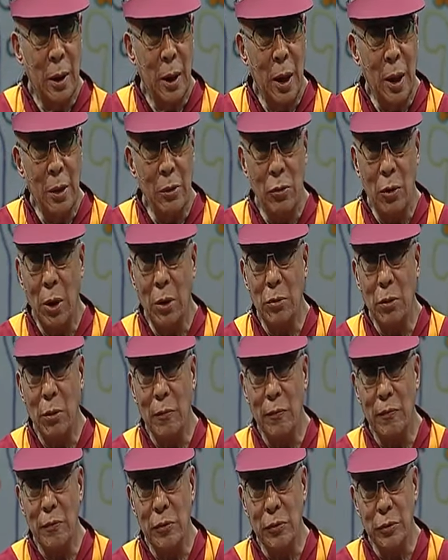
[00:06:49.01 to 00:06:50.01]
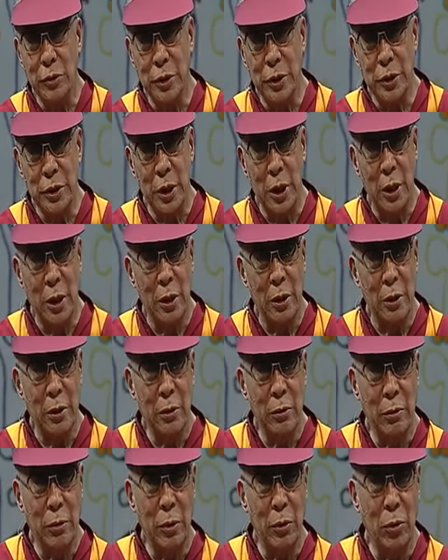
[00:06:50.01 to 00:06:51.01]
I quite often used to share
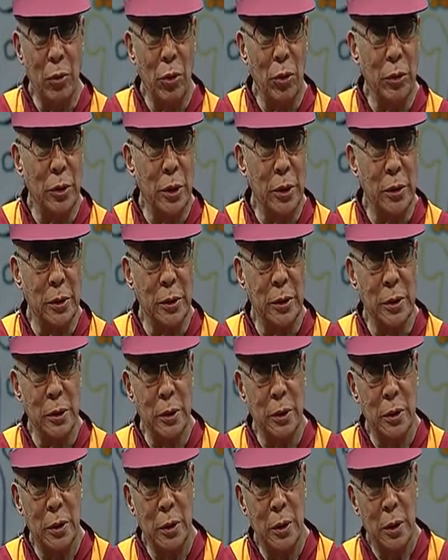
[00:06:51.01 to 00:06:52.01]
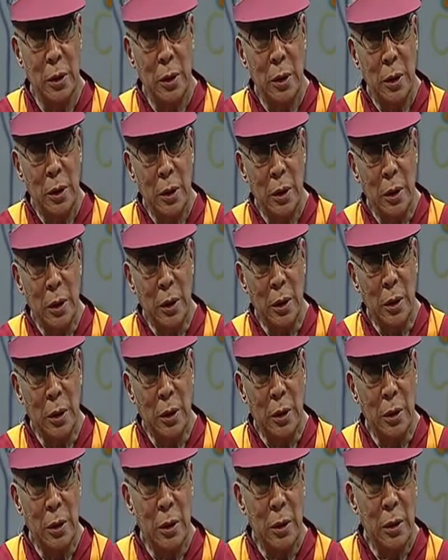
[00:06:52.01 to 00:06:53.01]
with the audience, uh, uh,
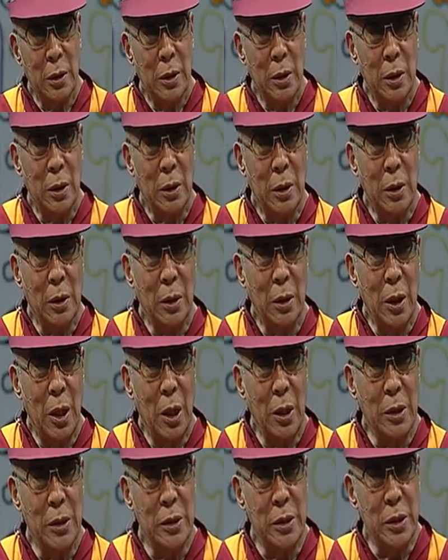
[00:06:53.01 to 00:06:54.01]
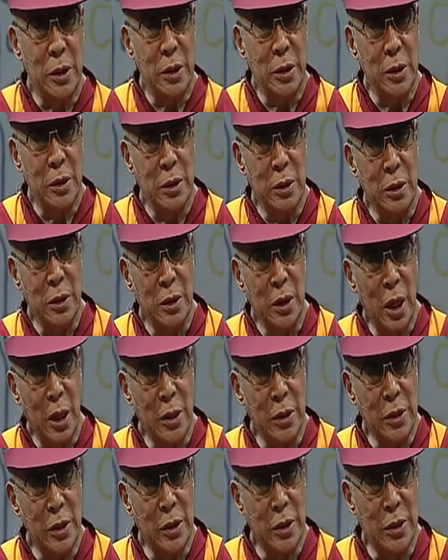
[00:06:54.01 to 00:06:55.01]
nineteen
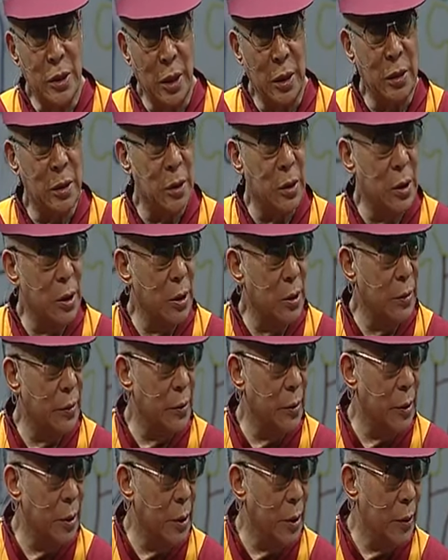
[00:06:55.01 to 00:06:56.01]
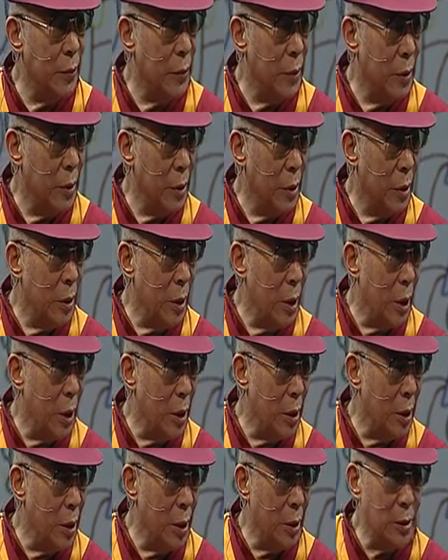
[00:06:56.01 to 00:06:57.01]
ninety-six, I
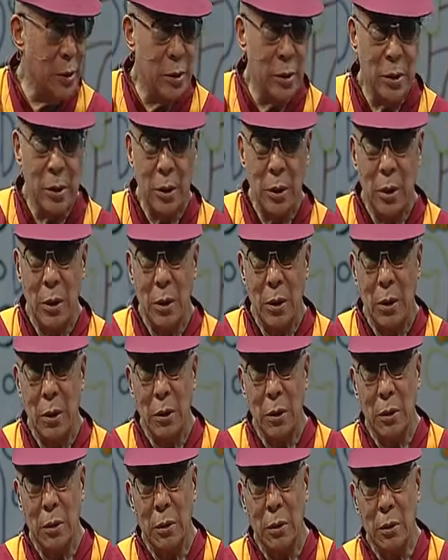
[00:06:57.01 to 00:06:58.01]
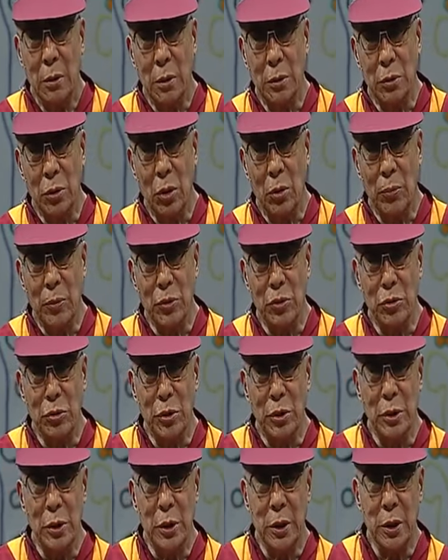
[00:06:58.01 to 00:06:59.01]
had was
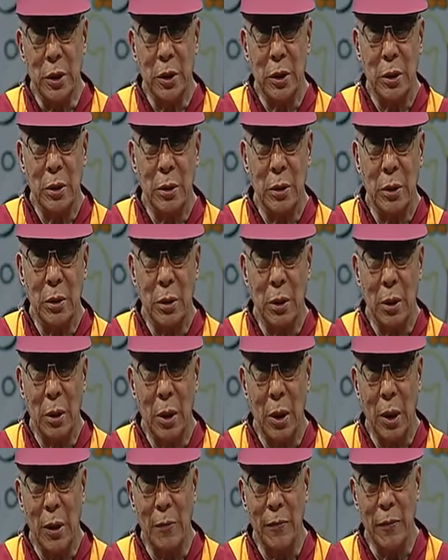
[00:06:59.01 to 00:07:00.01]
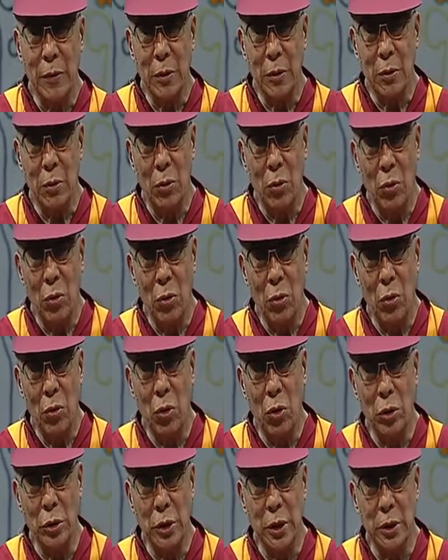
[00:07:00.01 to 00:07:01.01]
opportunity having
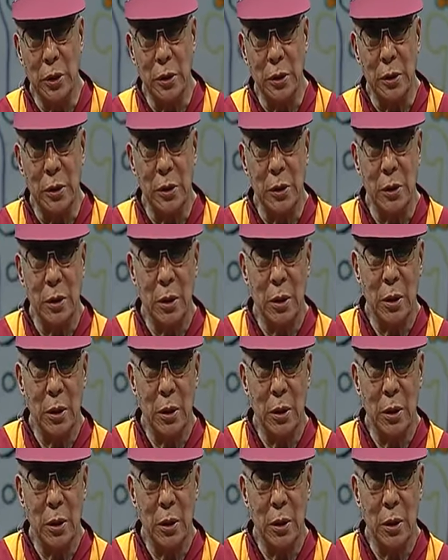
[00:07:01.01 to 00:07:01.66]
audience